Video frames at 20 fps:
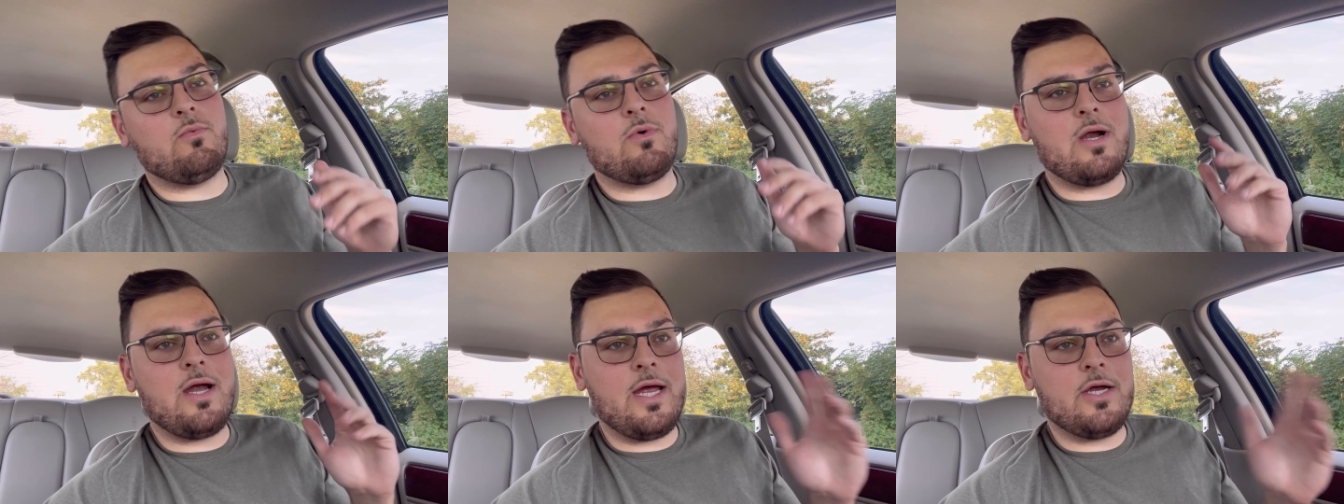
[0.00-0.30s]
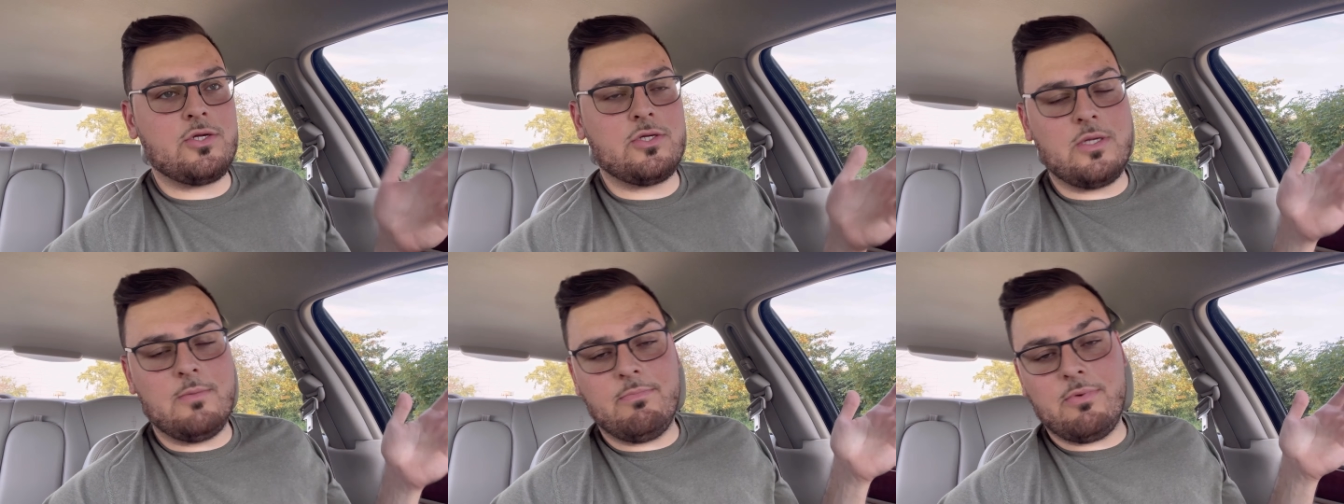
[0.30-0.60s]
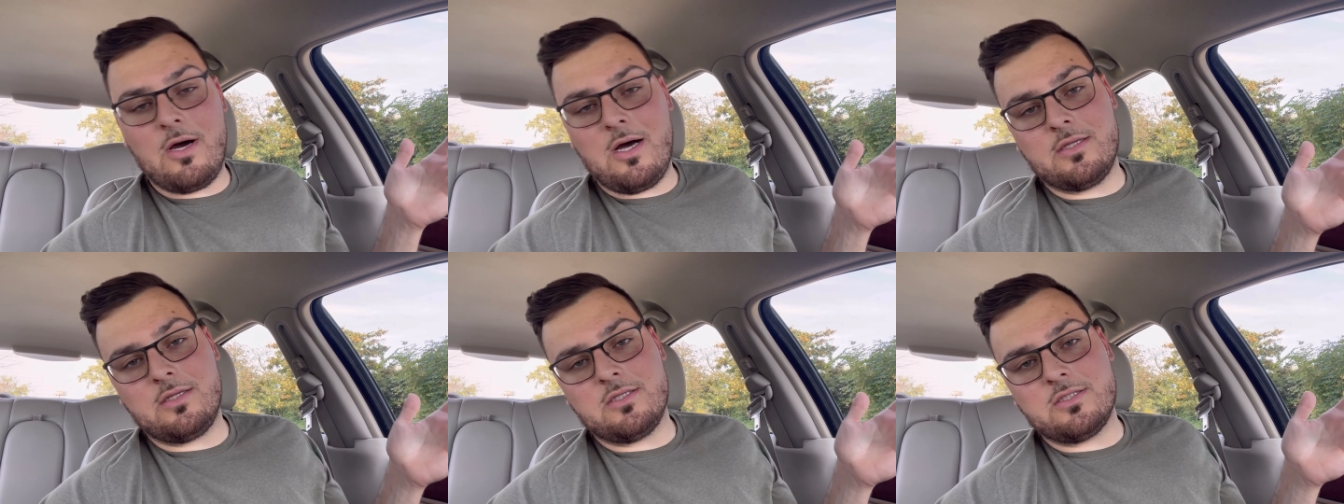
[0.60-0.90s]
where I actually
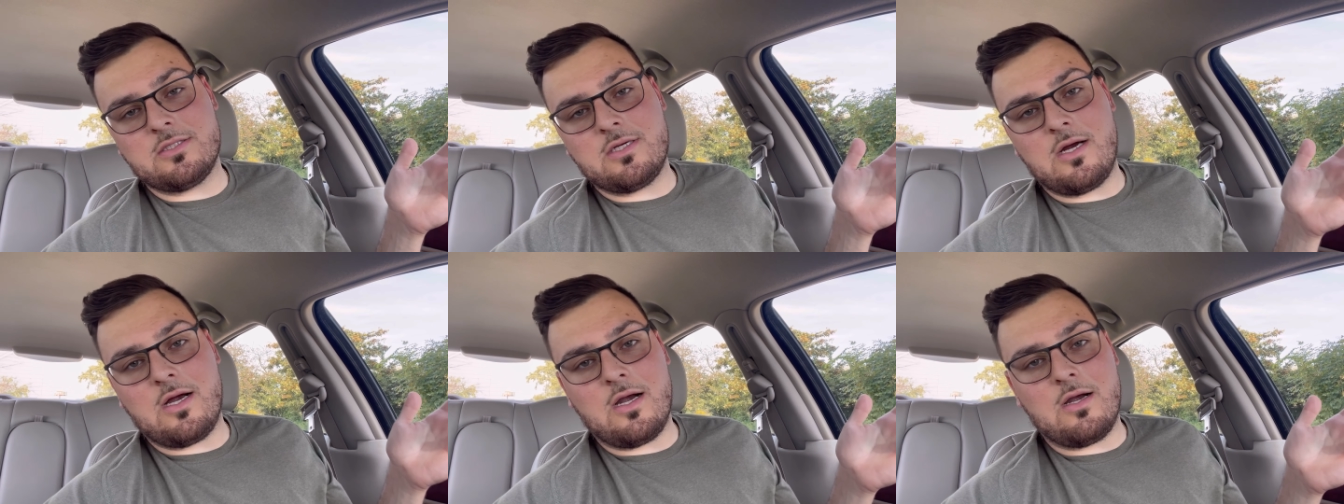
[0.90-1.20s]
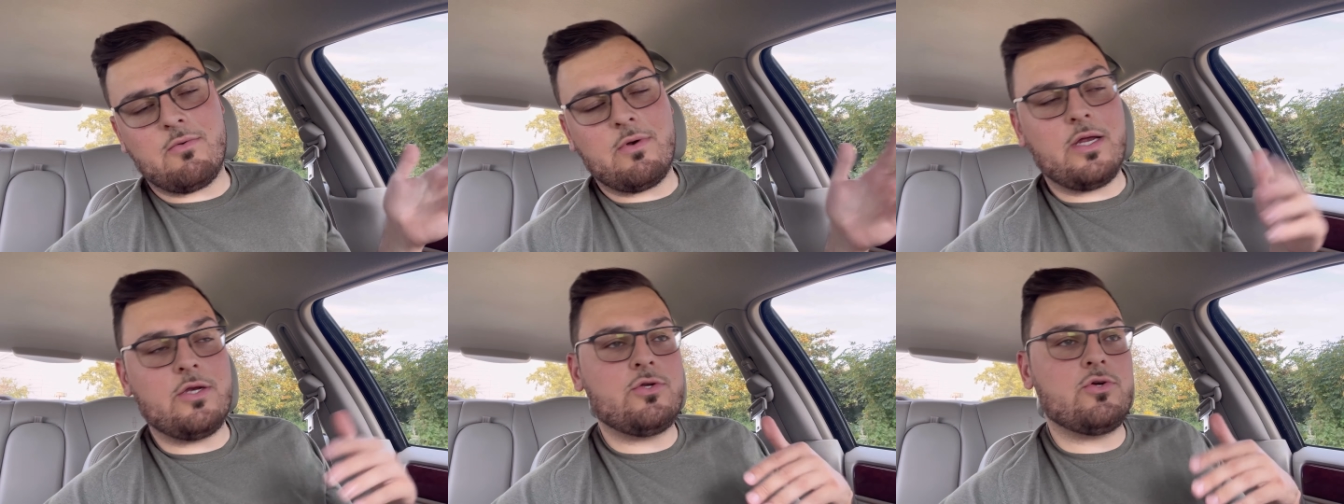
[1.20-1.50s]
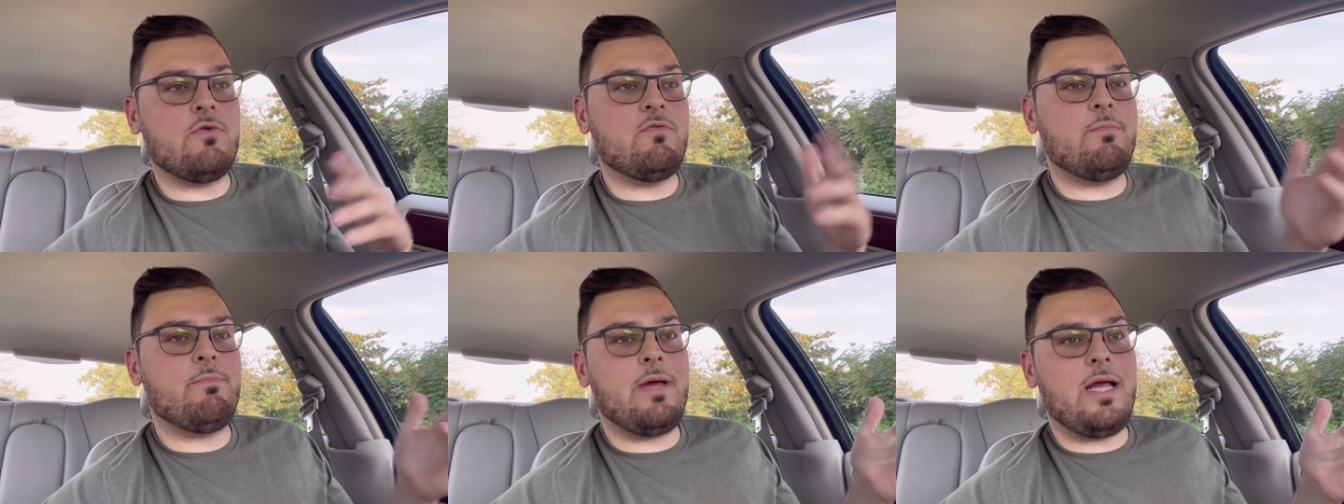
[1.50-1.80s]
bought this car when I
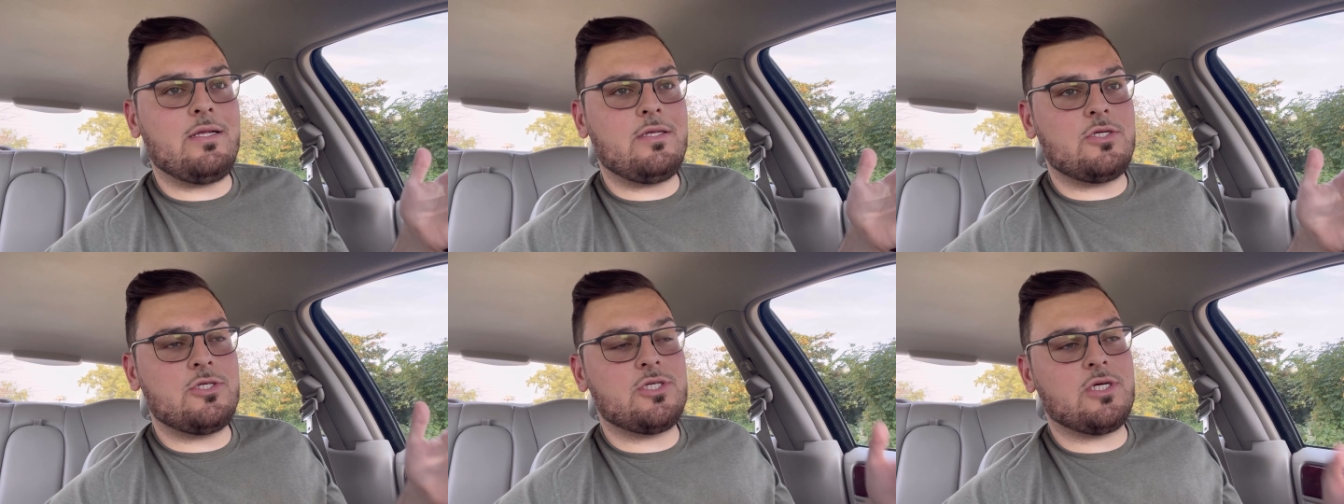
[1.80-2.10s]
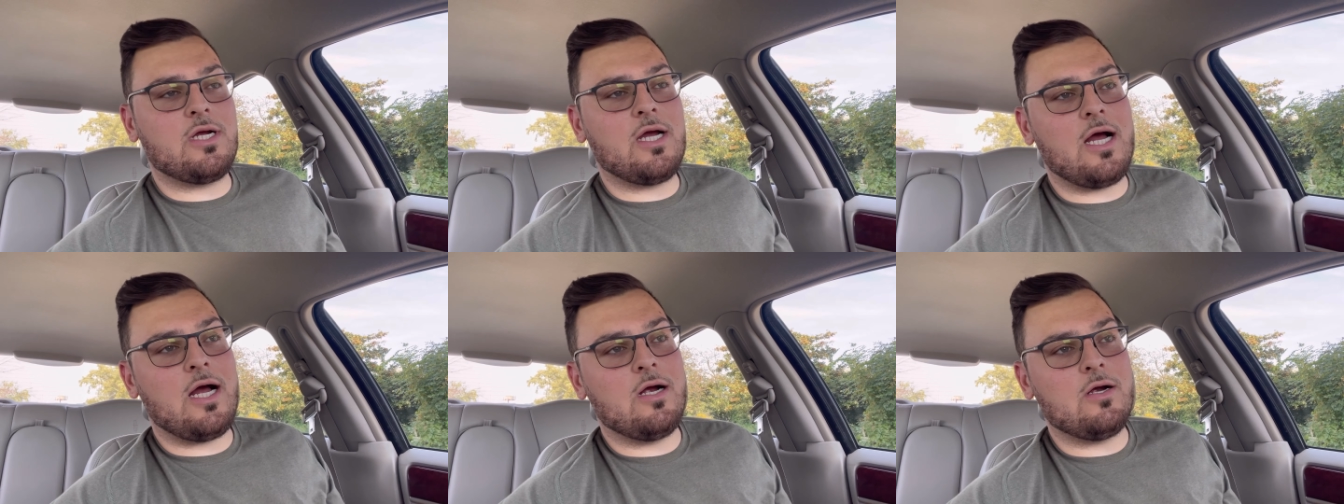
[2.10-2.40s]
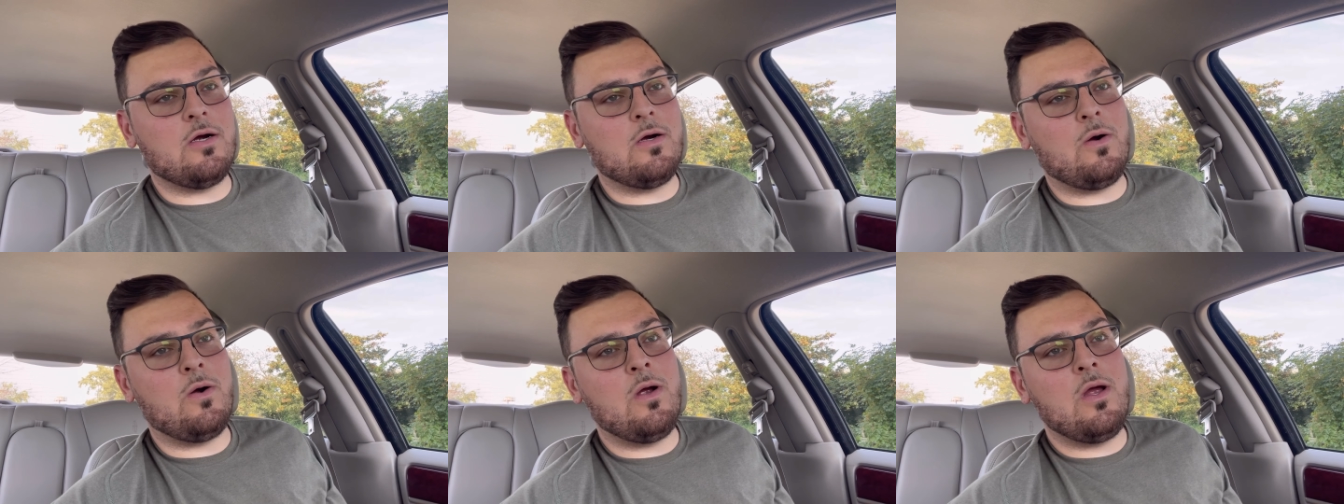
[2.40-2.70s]
drove it back to
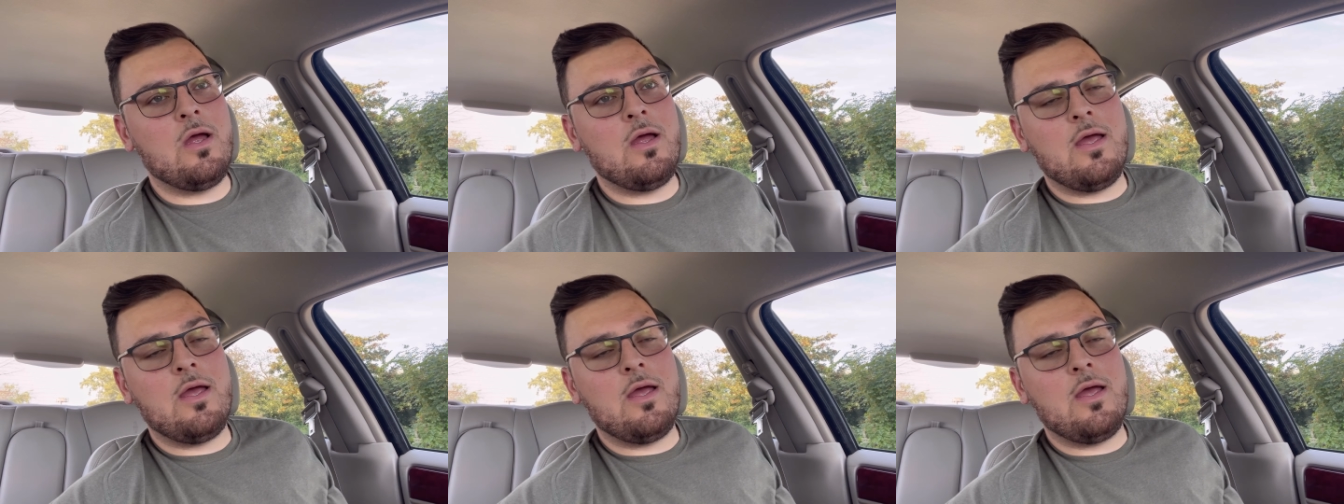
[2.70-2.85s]
Chicago.